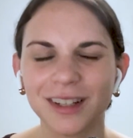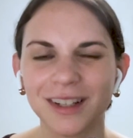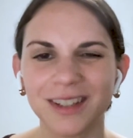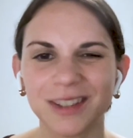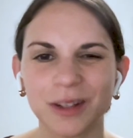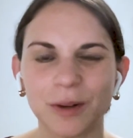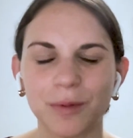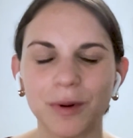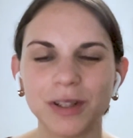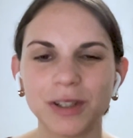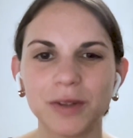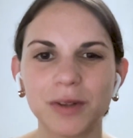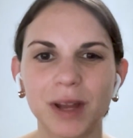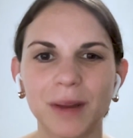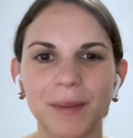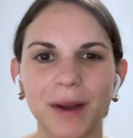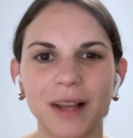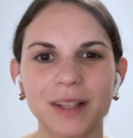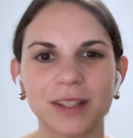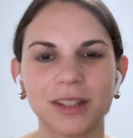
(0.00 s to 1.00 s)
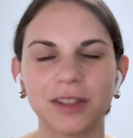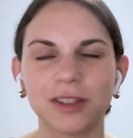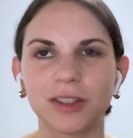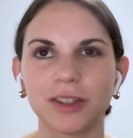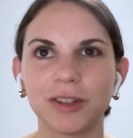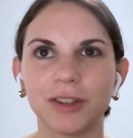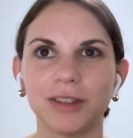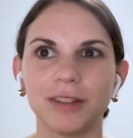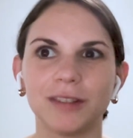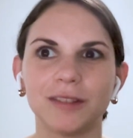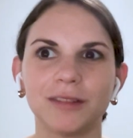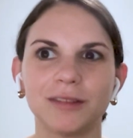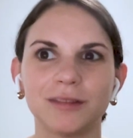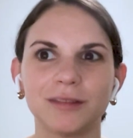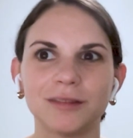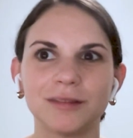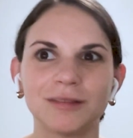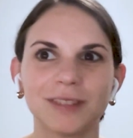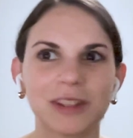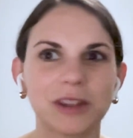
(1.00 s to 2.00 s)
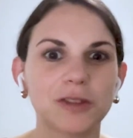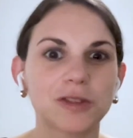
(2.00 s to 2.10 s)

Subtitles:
So once you get past a certain, like